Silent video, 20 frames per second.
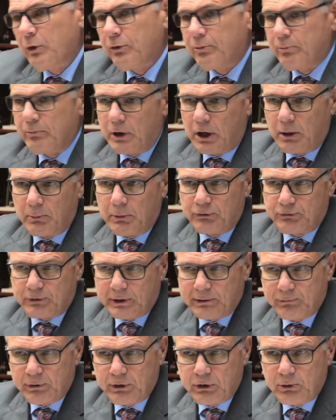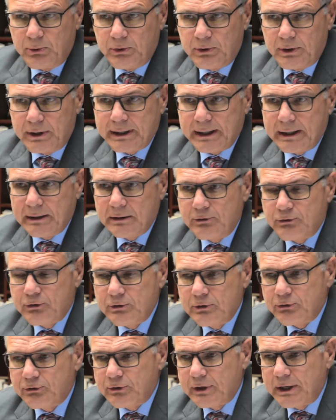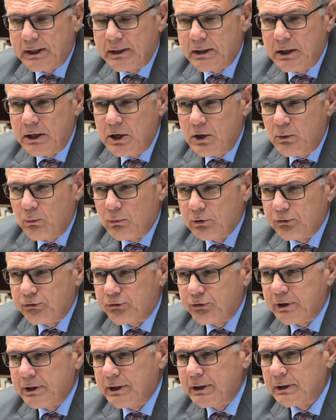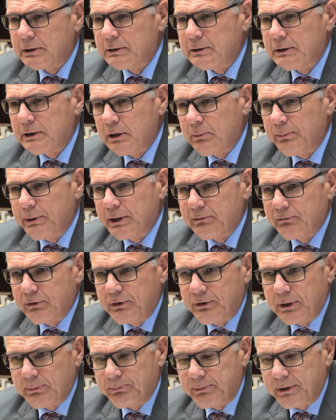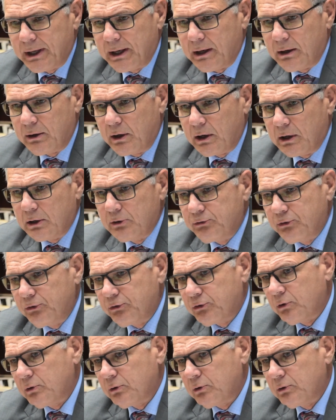with almost every community college in the state, we're seeing a little bit of a dip down. Ours is